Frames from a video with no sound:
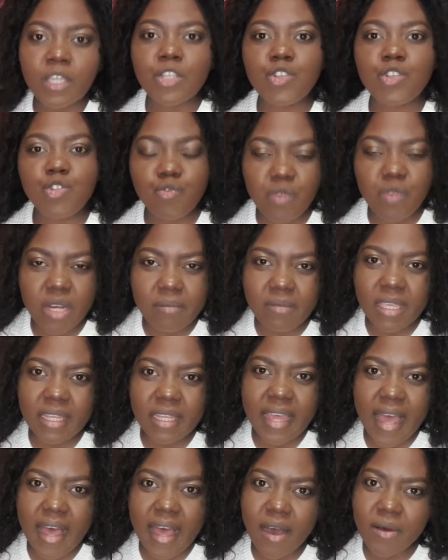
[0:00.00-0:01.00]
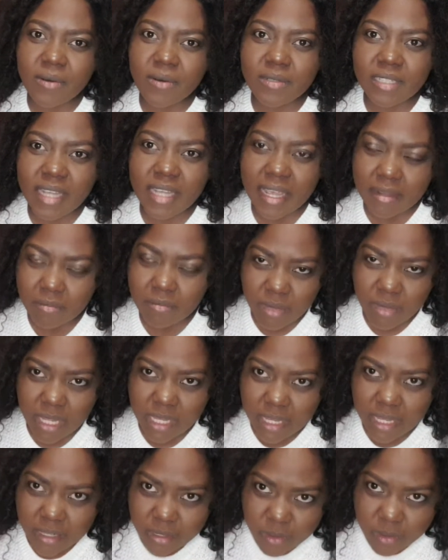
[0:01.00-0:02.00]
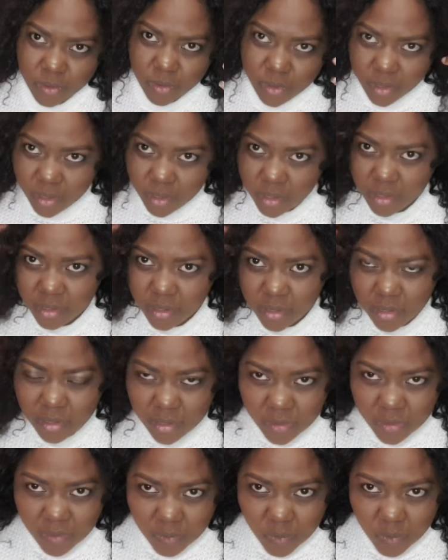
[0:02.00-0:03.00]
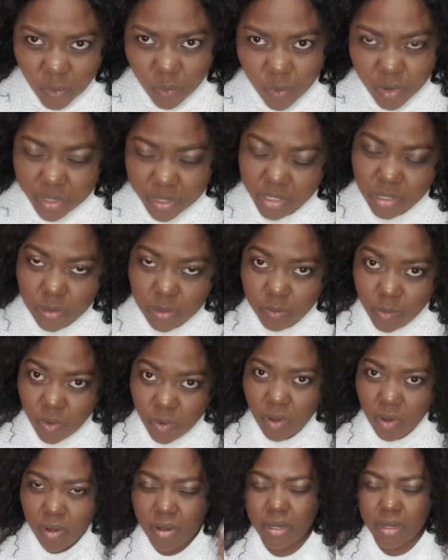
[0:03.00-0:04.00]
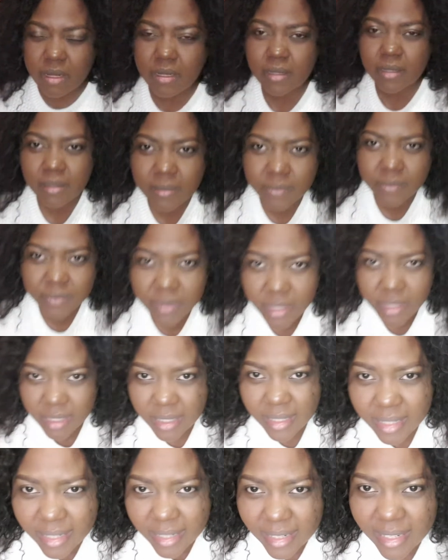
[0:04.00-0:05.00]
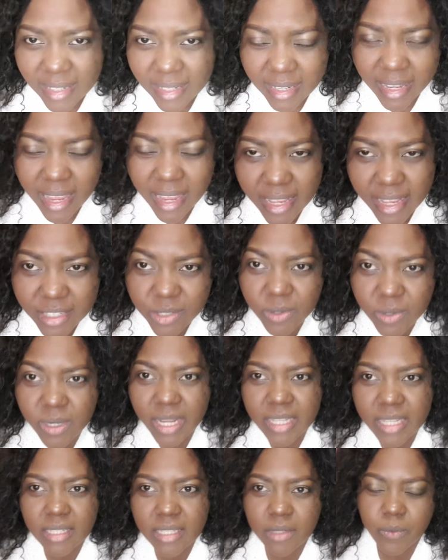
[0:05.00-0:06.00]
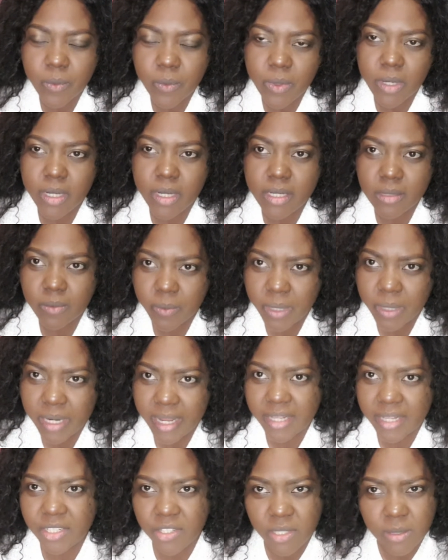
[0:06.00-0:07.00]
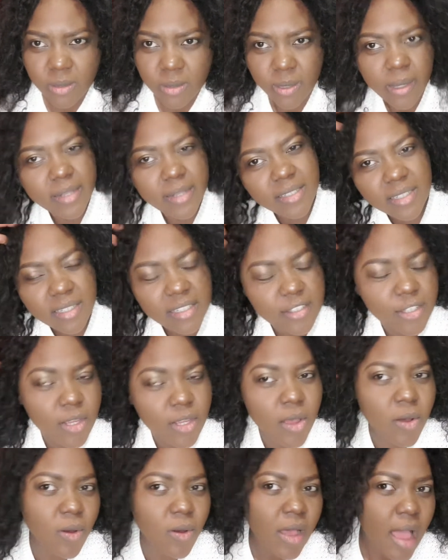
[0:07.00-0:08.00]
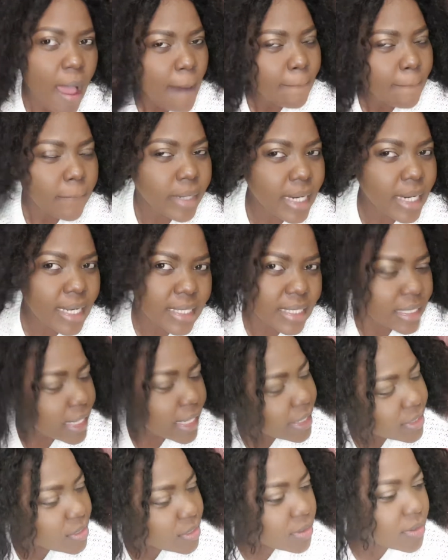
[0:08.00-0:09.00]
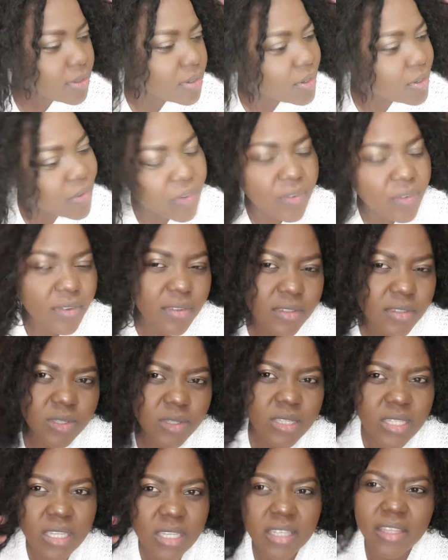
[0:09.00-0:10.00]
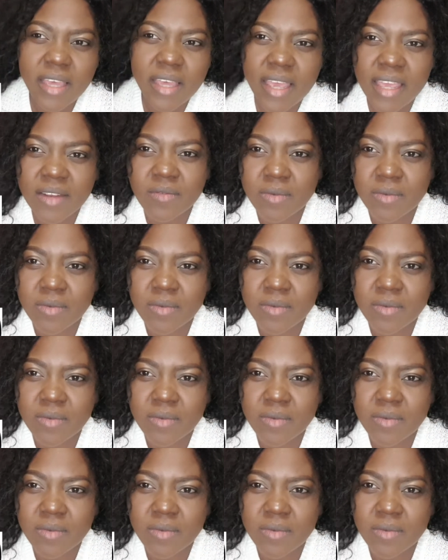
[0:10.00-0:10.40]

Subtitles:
trim it out and make it look once more as good as it was when I just got it. So please stay tuned to see the end